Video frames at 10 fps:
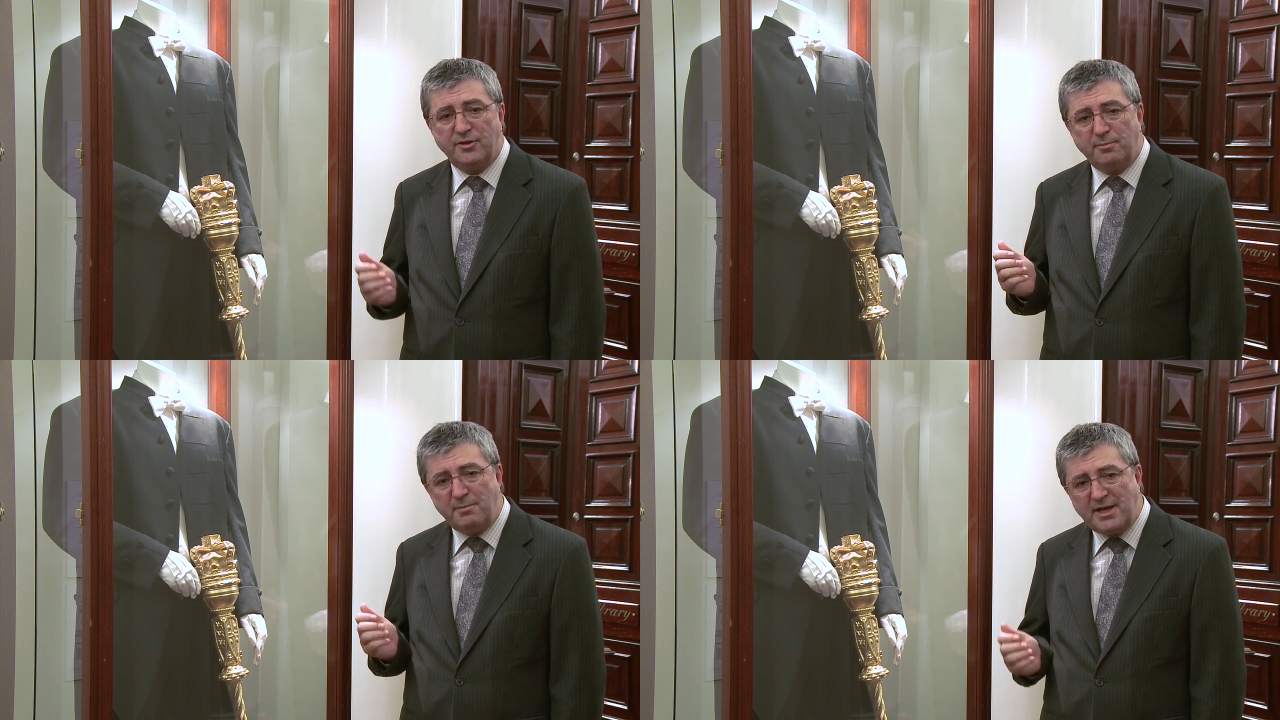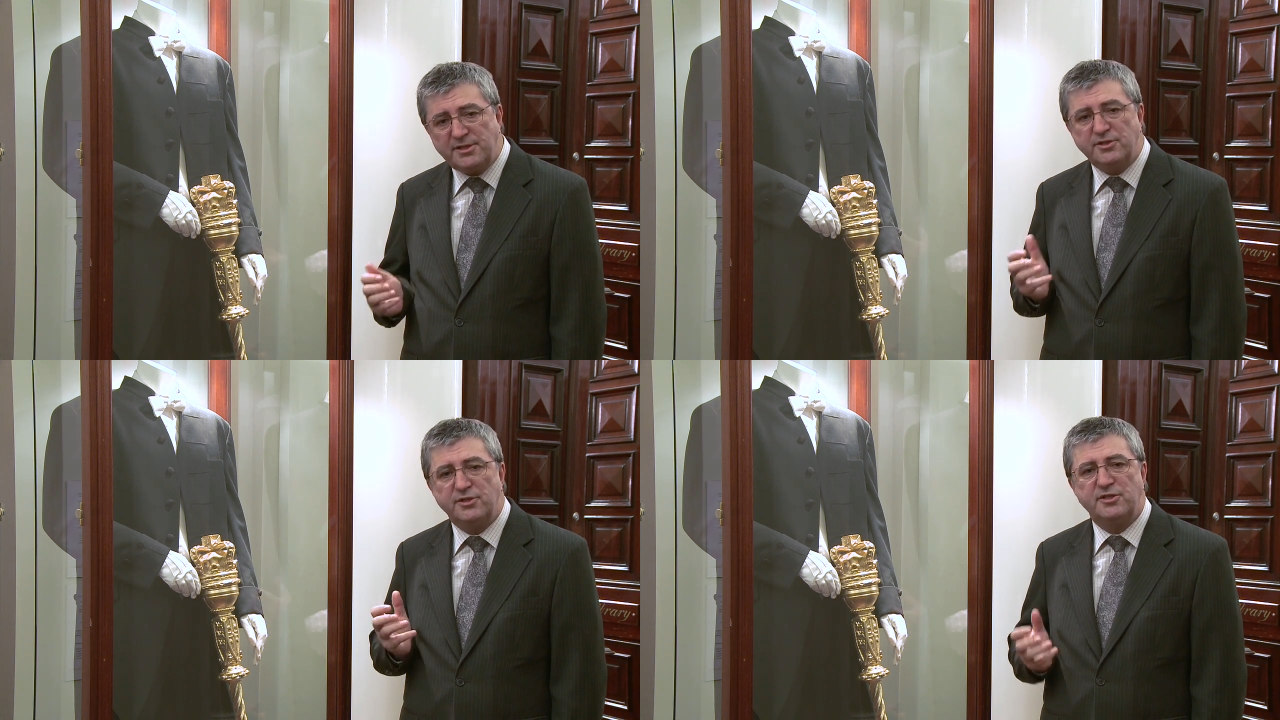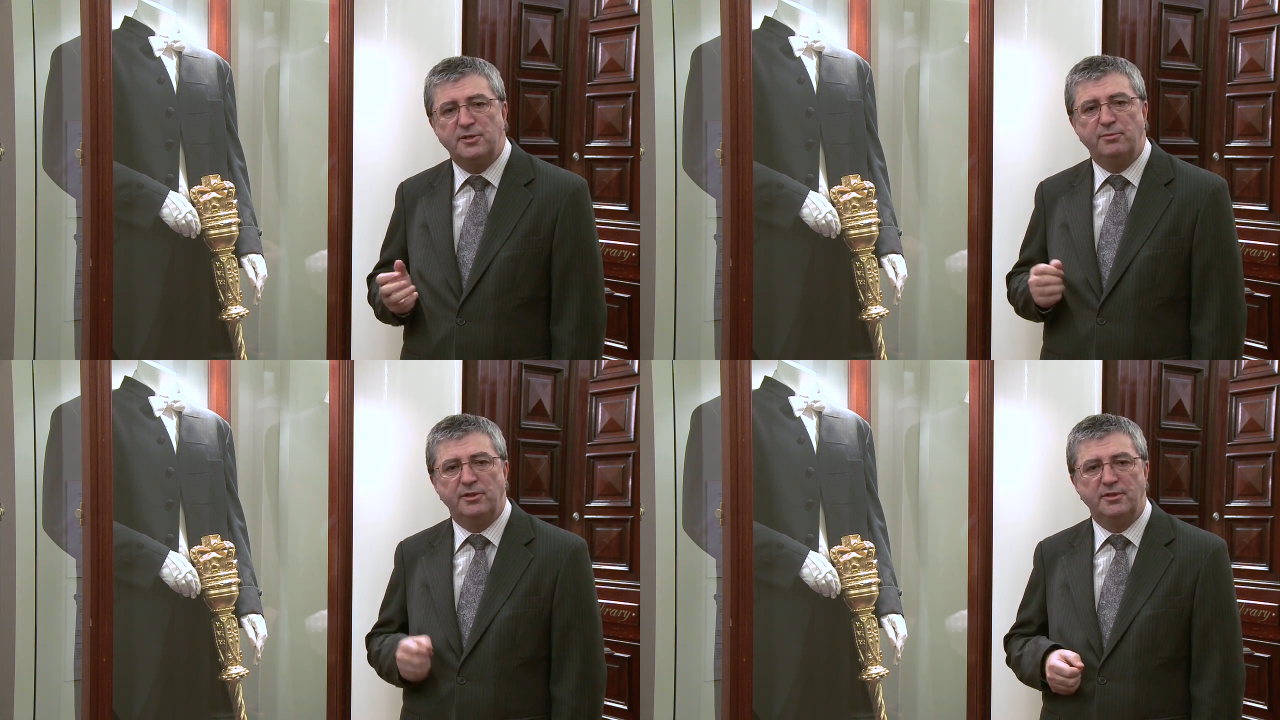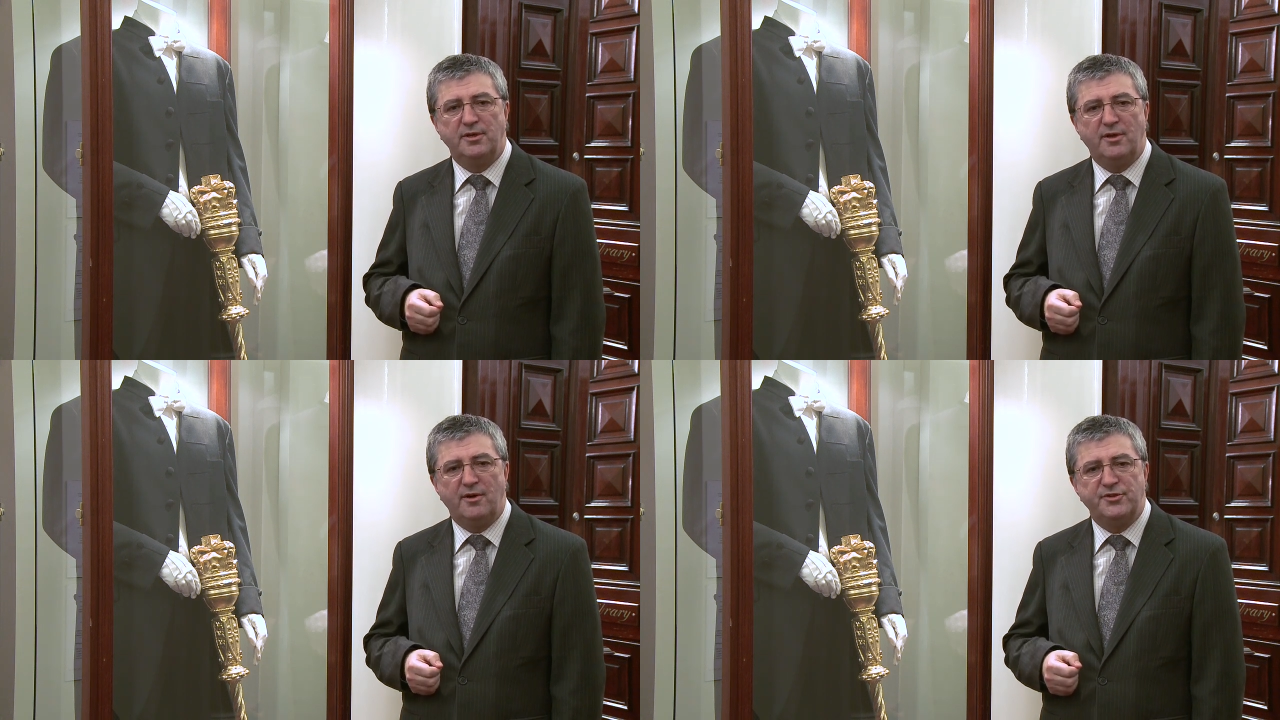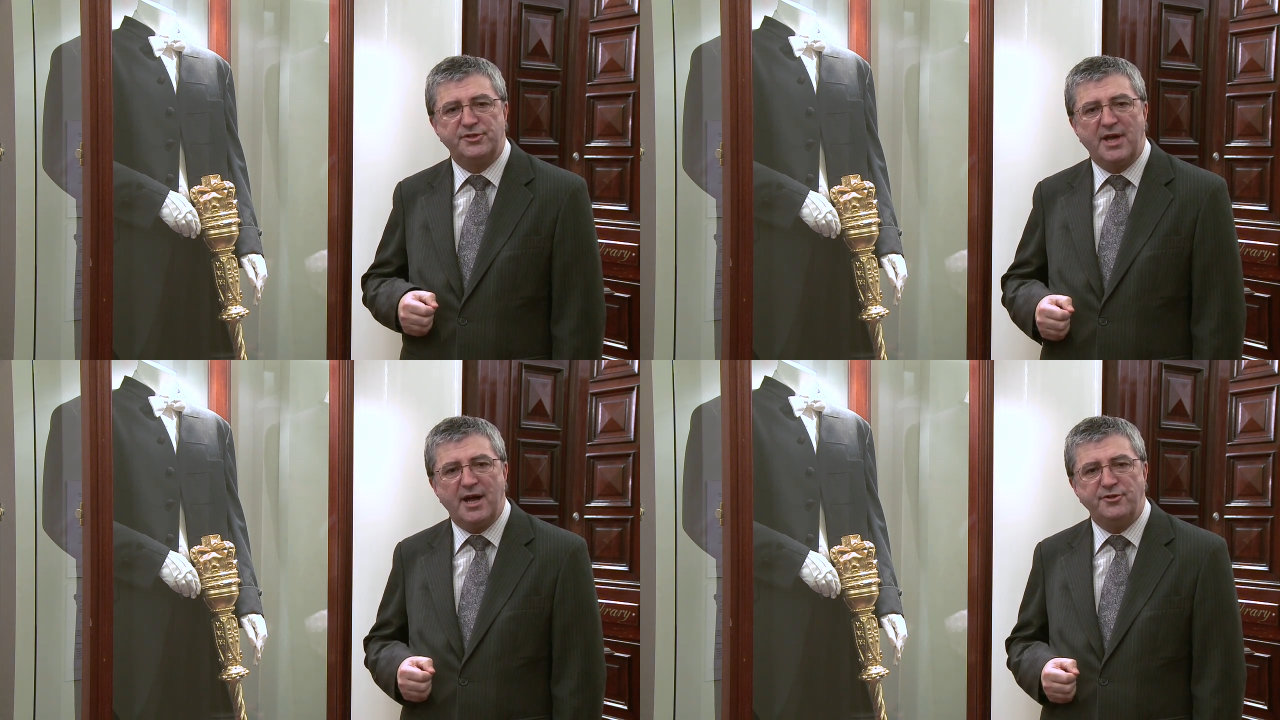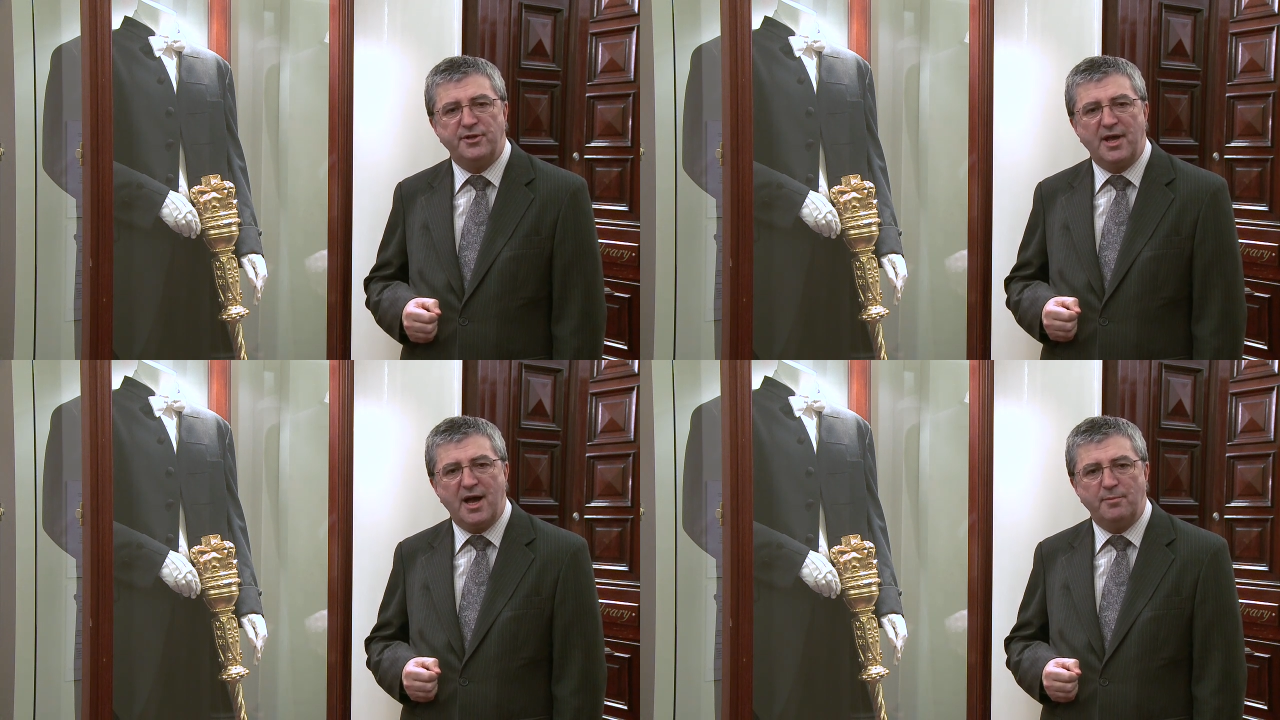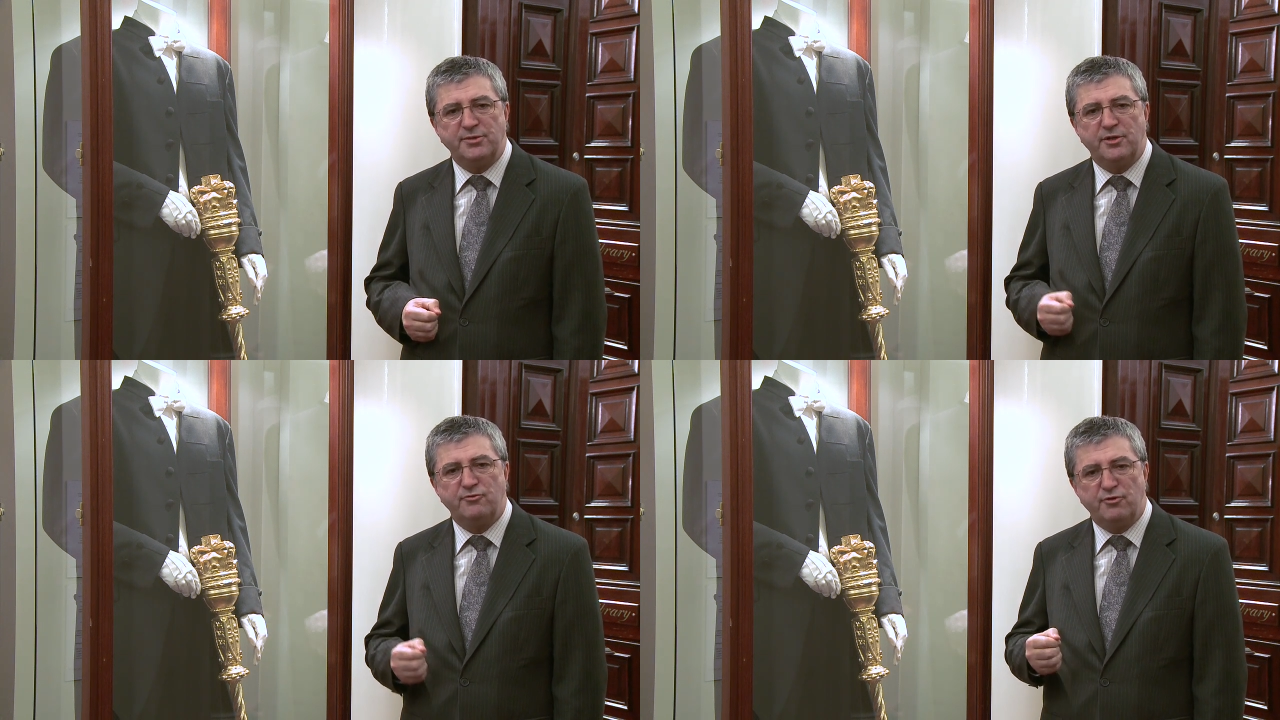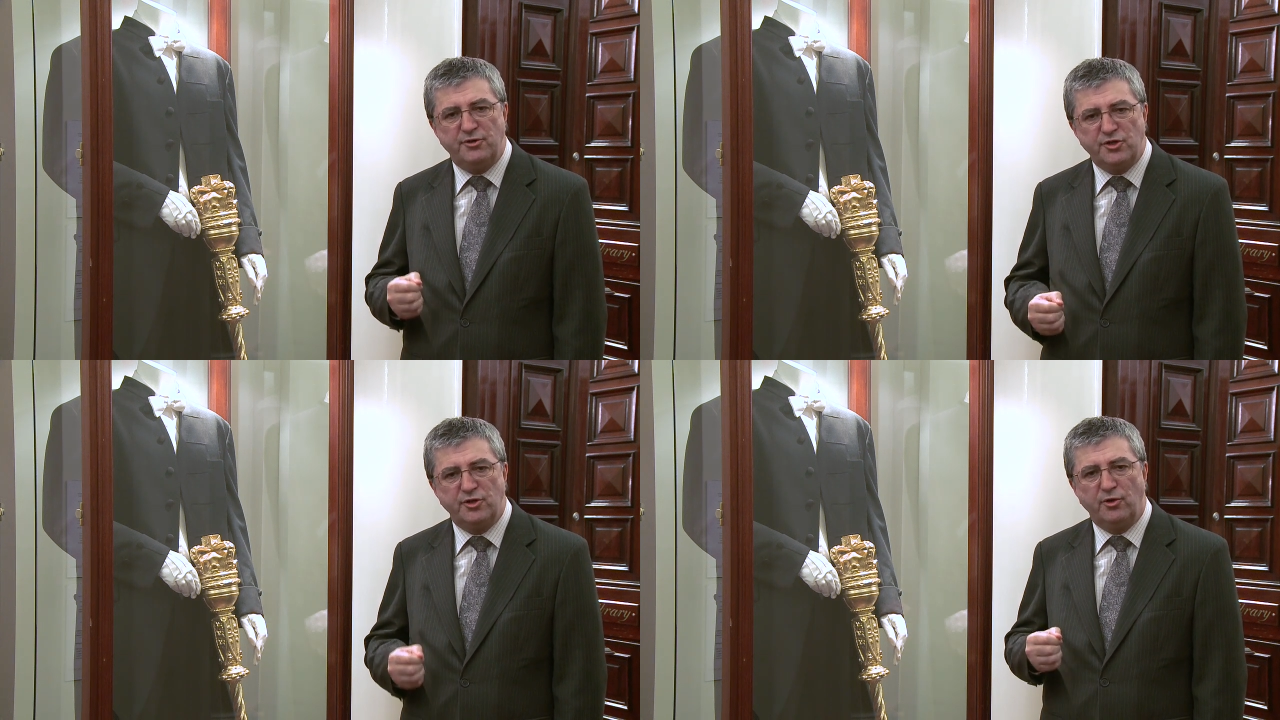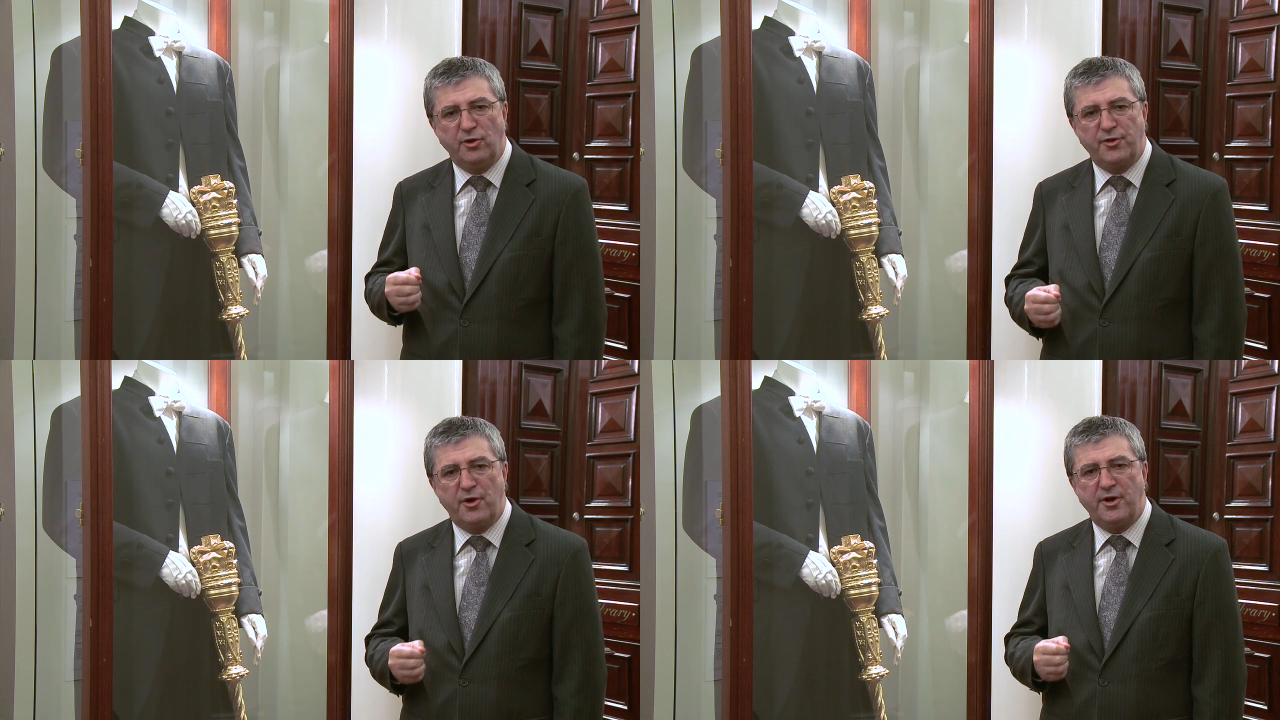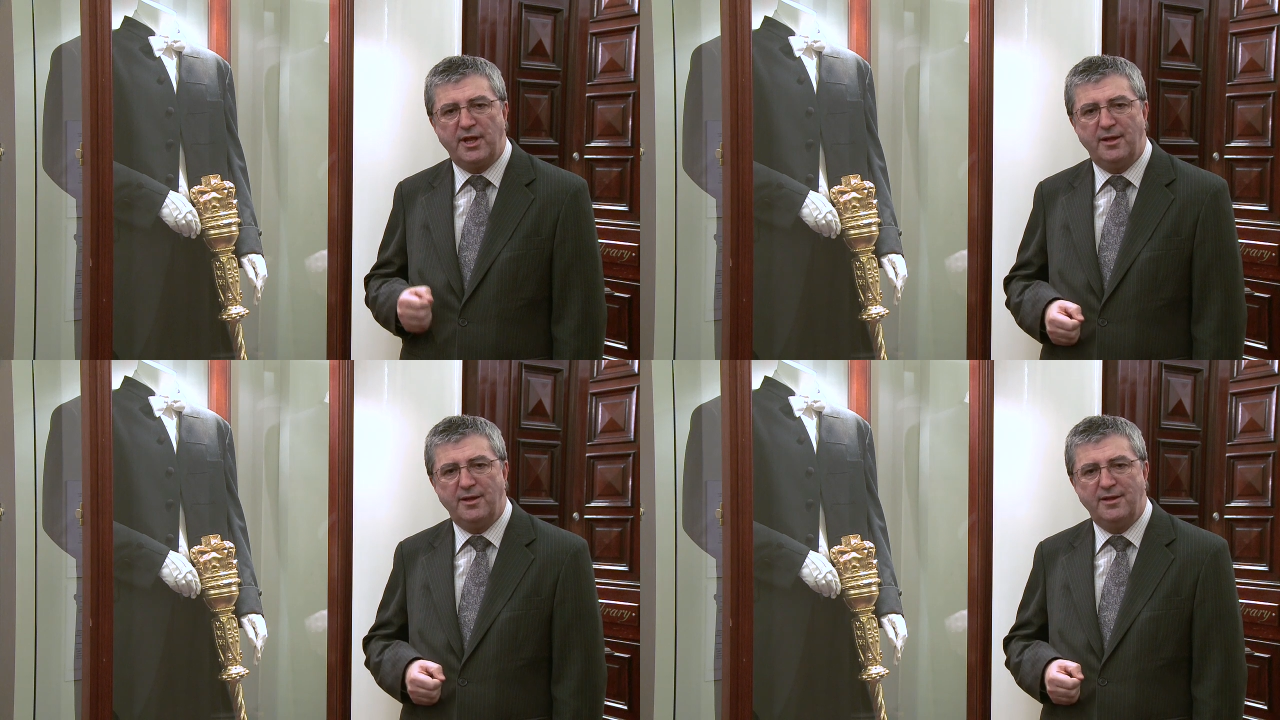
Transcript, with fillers: The mace is a symbol of the Sergeant at Arms' traditional authority